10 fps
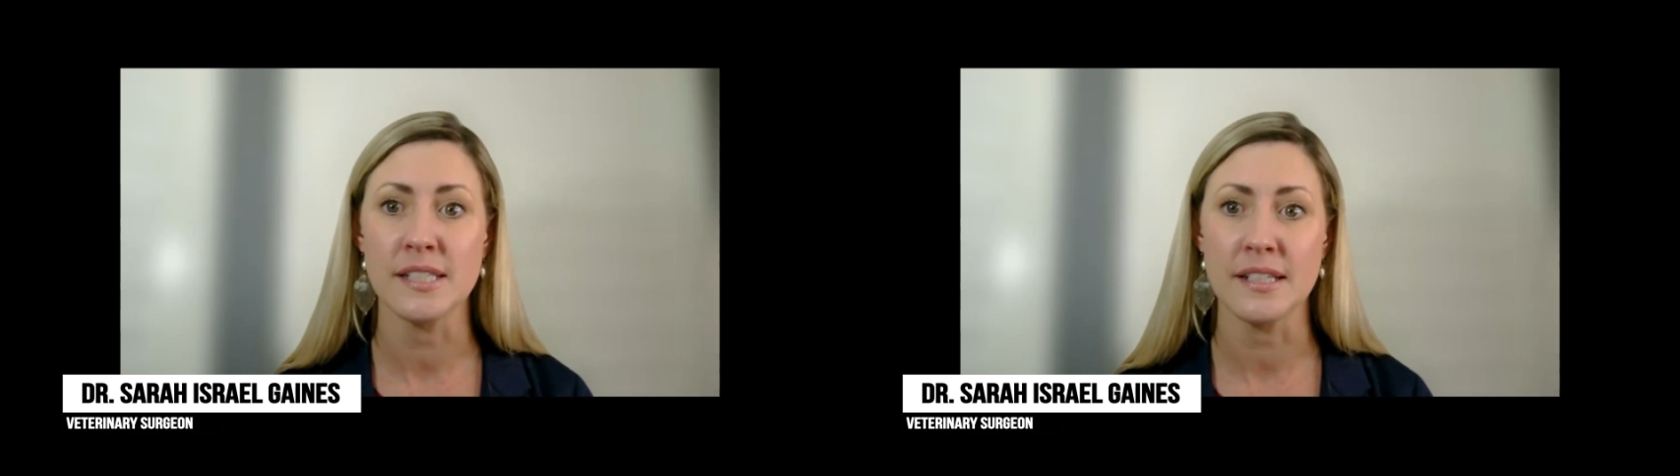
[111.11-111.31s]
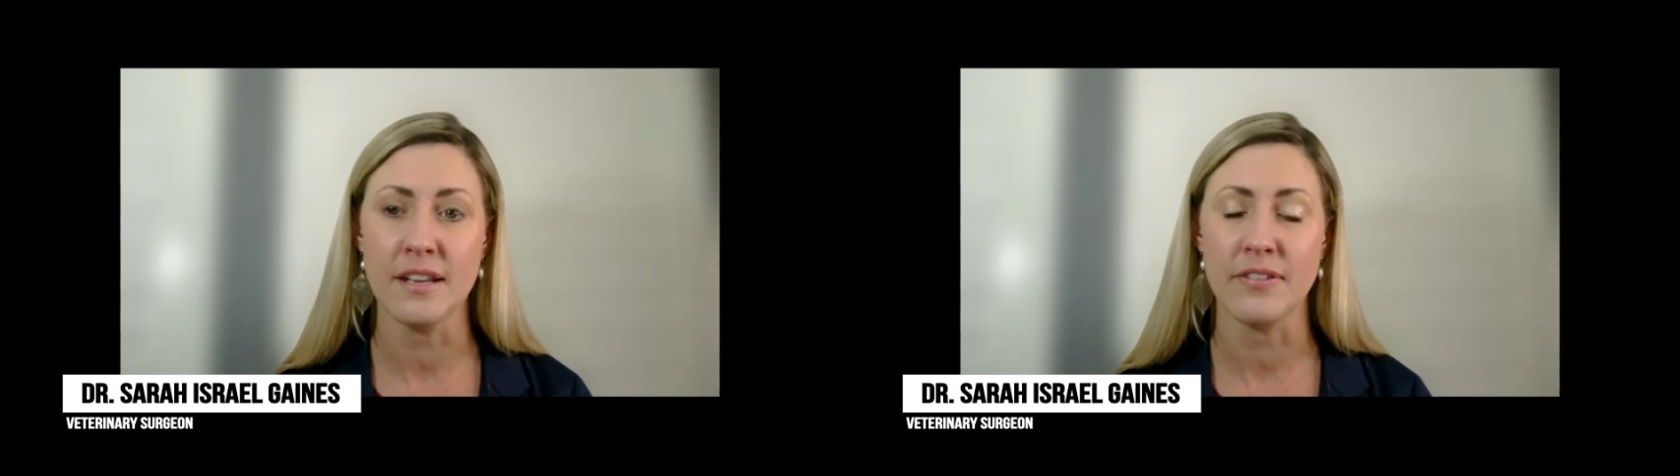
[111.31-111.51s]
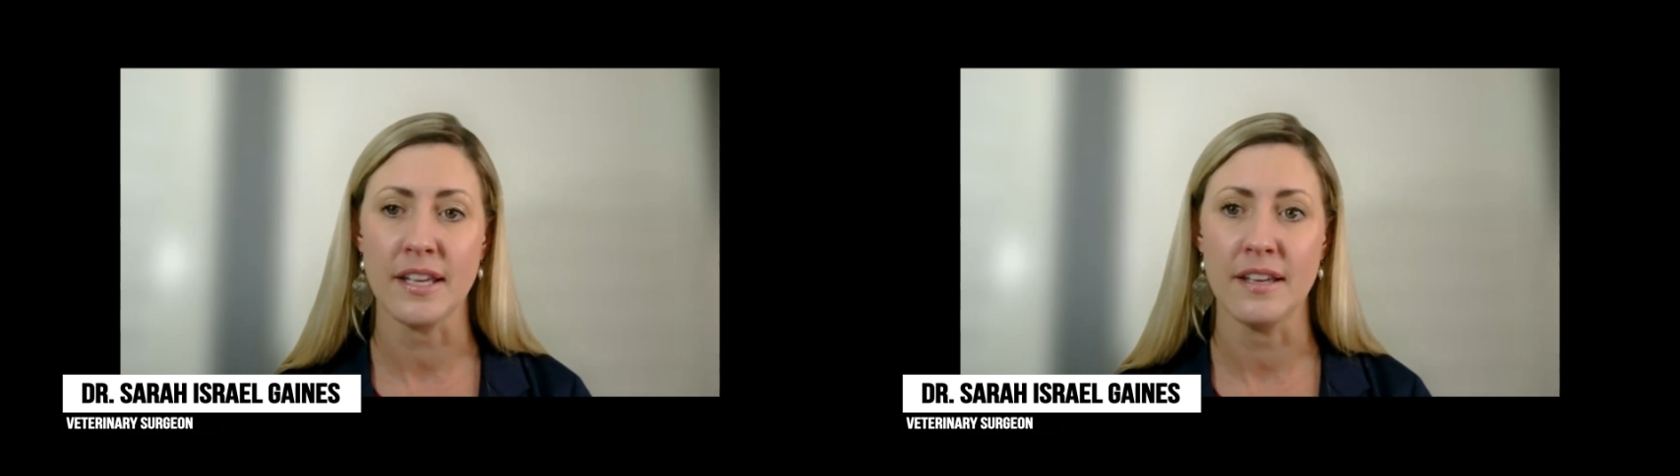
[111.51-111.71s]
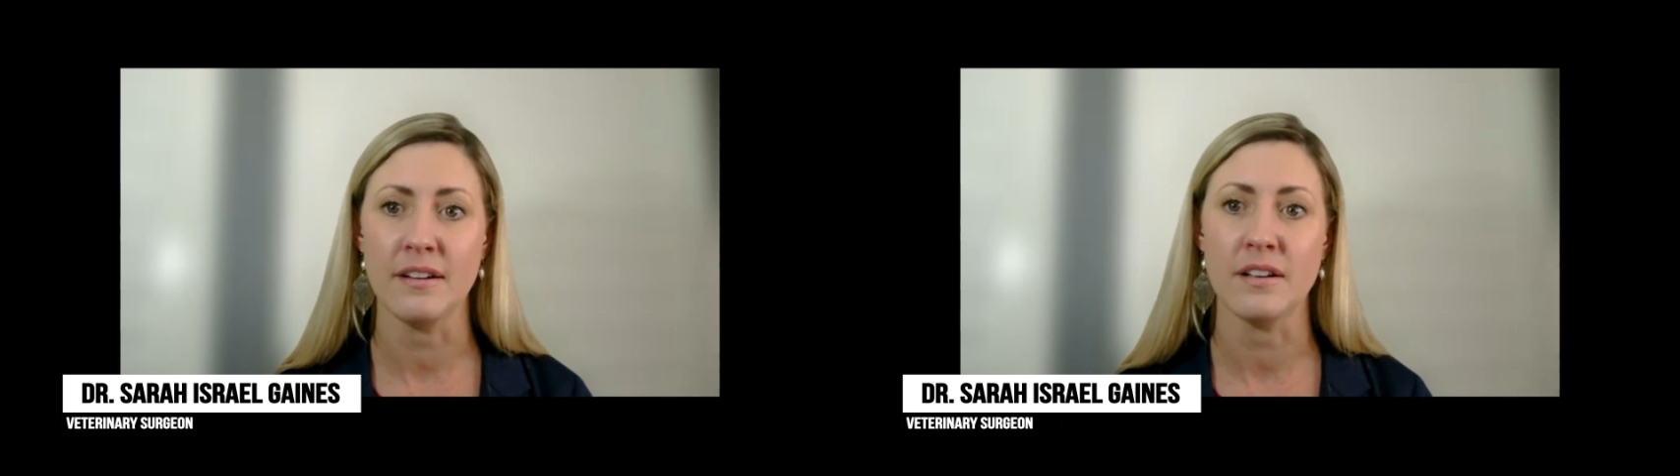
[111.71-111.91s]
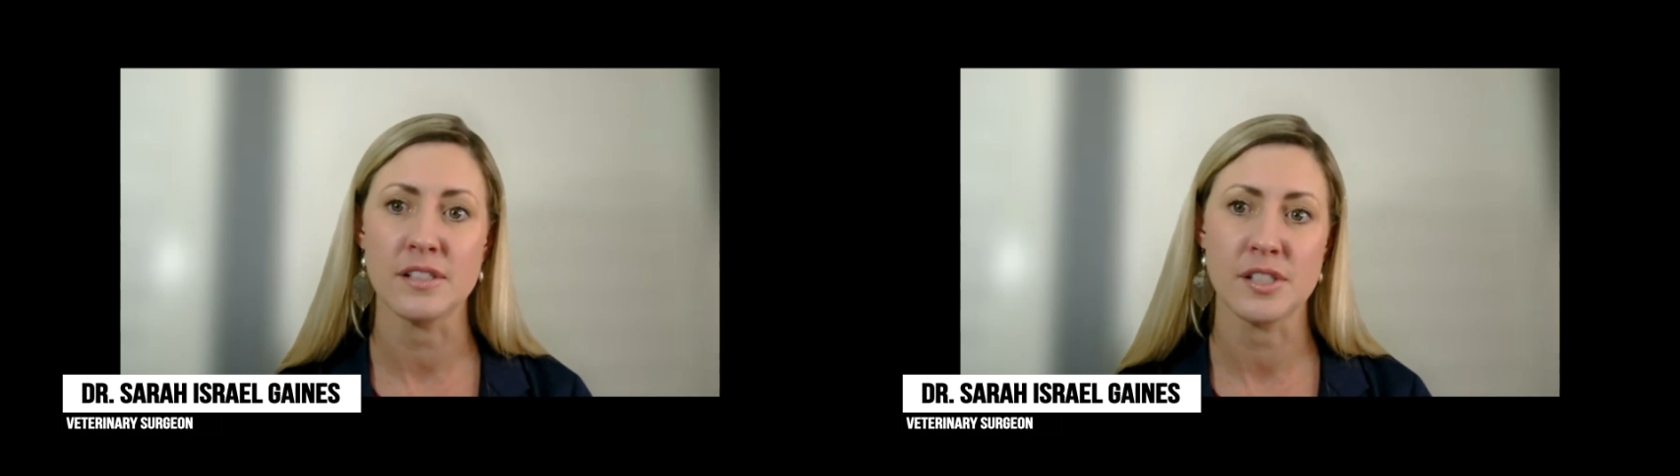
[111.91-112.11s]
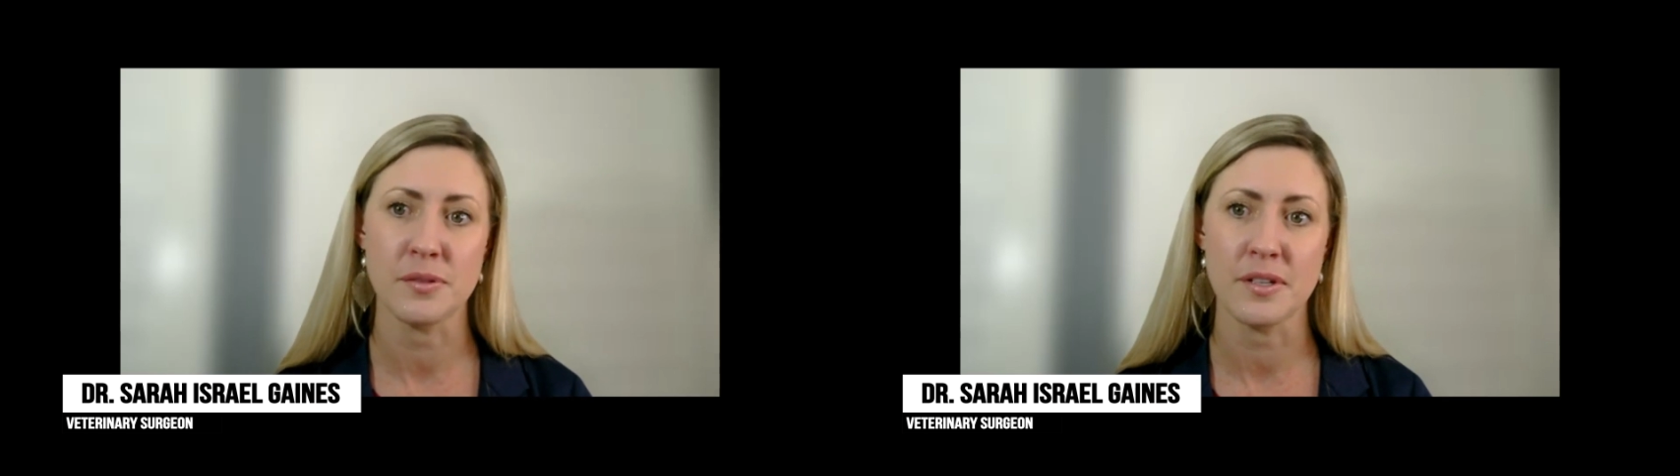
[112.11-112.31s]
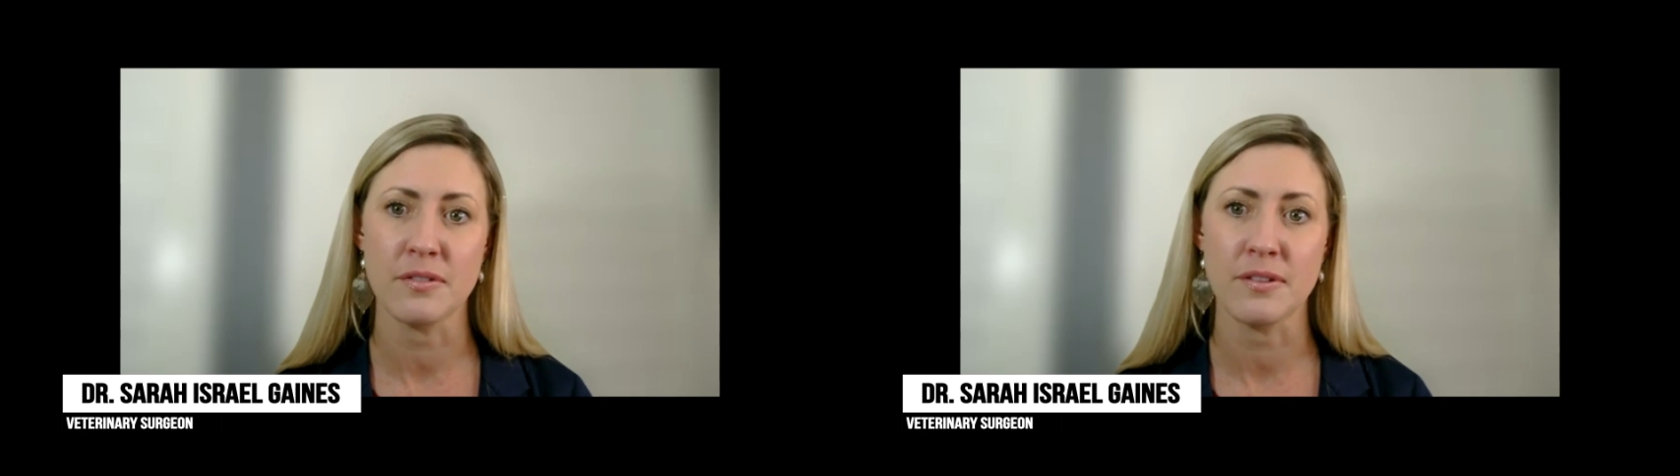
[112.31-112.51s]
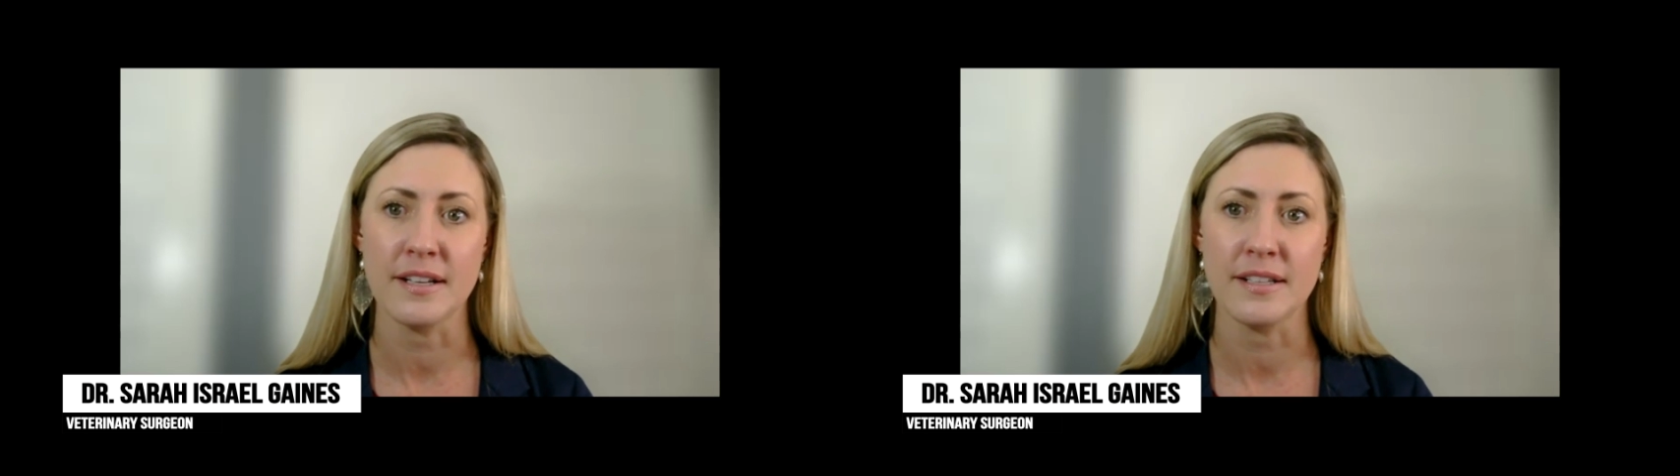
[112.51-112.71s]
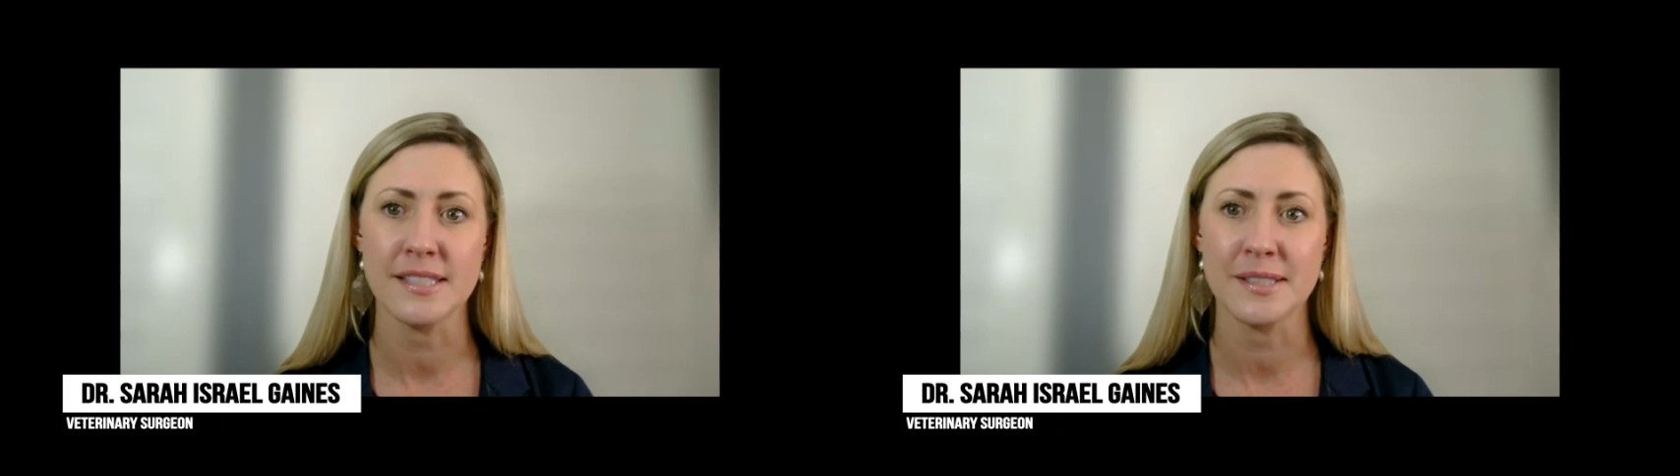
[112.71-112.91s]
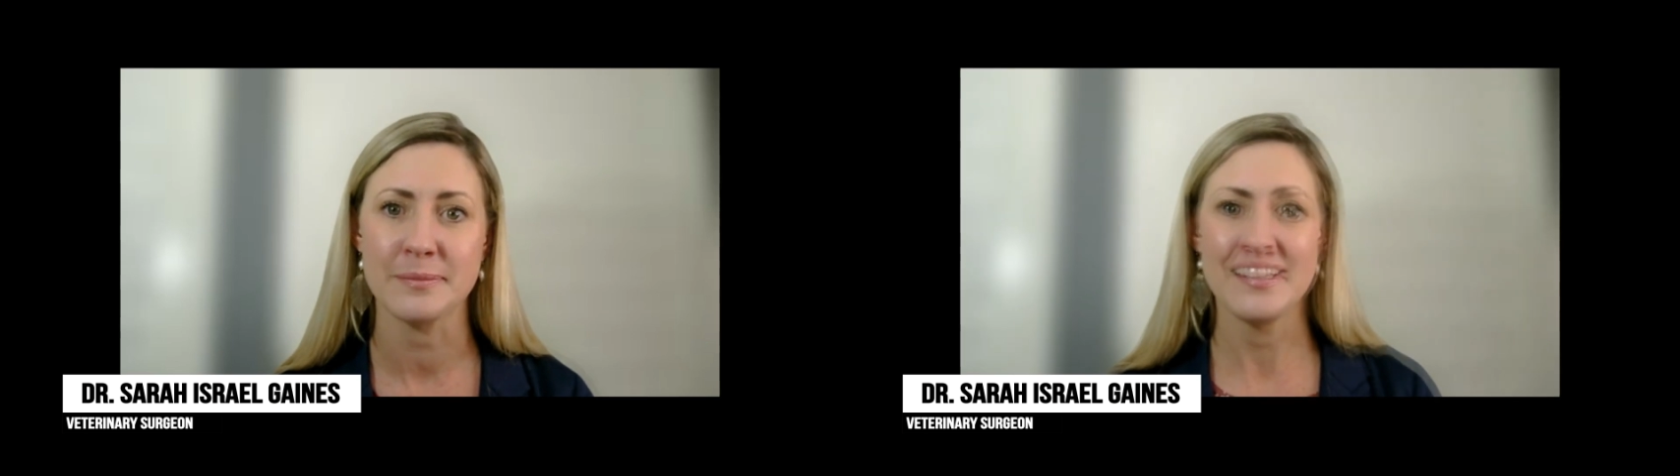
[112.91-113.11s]
significant
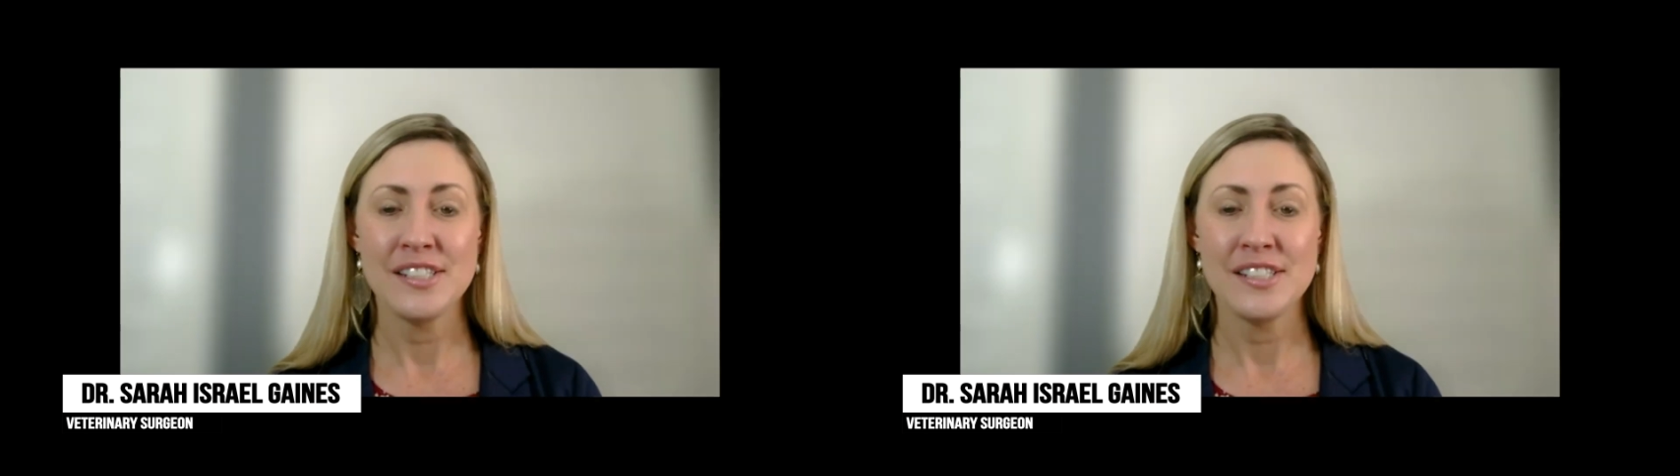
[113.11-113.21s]
osteoarthritis.